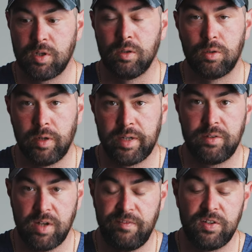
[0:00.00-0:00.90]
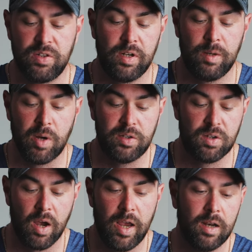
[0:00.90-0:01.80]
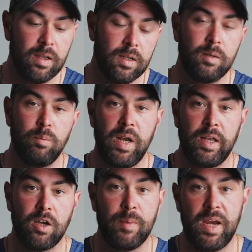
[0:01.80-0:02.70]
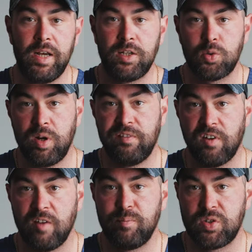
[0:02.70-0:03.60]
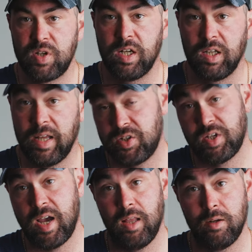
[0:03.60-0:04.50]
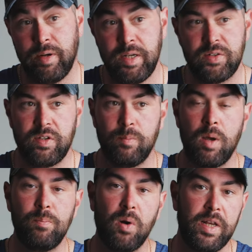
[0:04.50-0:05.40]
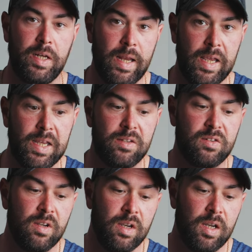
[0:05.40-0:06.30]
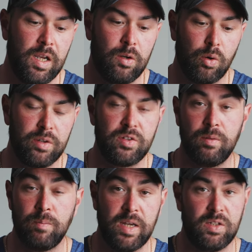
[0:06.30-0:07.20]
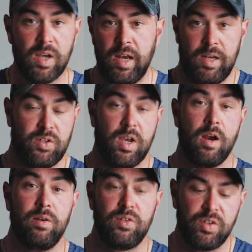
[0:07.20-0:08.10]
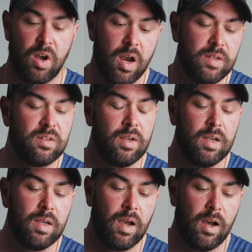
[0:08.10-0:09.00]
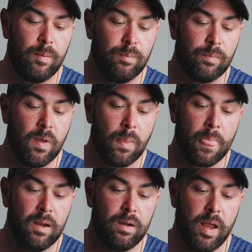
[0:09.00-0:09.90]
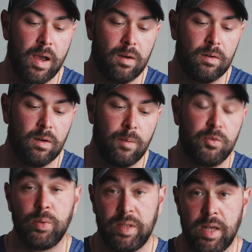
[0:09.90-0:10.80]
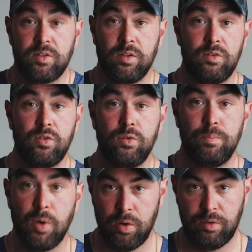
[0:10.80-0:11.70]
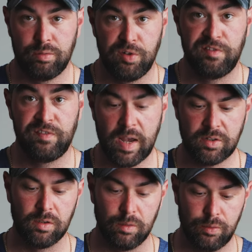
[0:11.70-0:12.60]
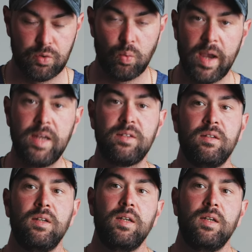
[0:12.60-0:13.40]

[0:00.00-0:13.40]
caloric deficit in my diet, meaning I'm eating 25% less calories than my body needs in order to maintain its current size. Now, I'm doing that to burn through fat, to lose weight.